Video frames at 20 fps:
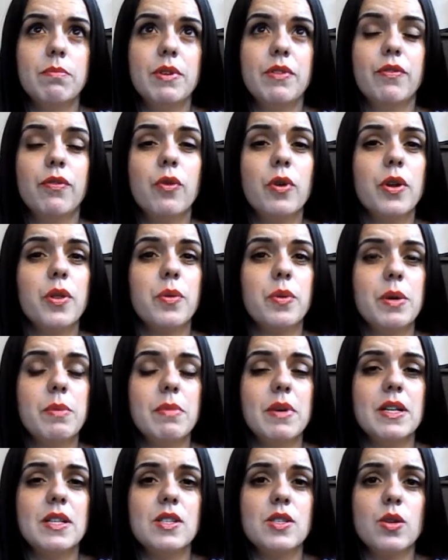before 3
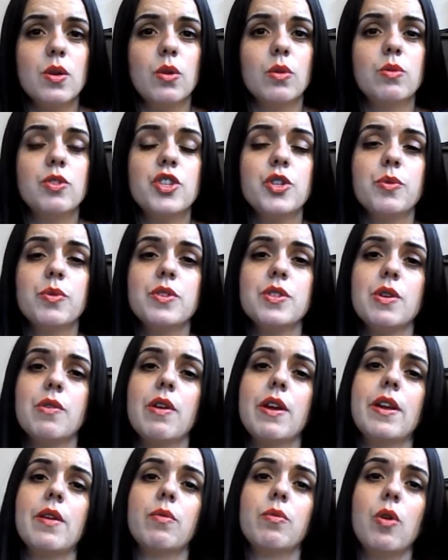months old, she was
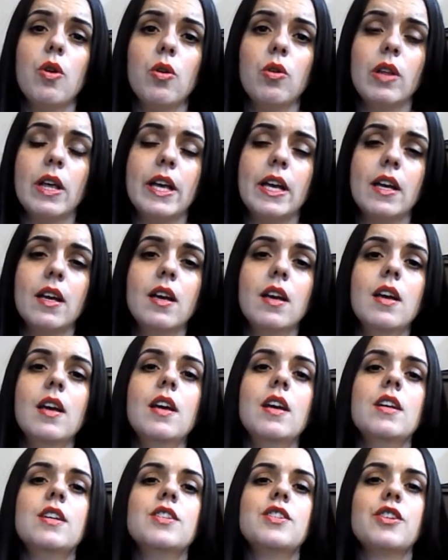already rolling.
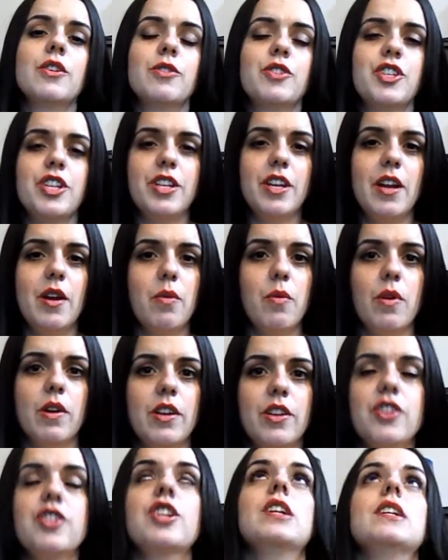So she didn't
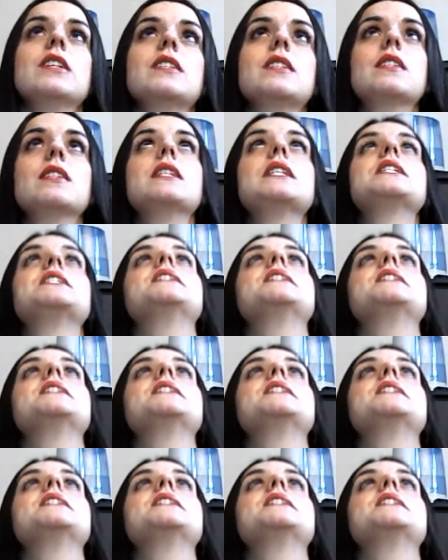want to just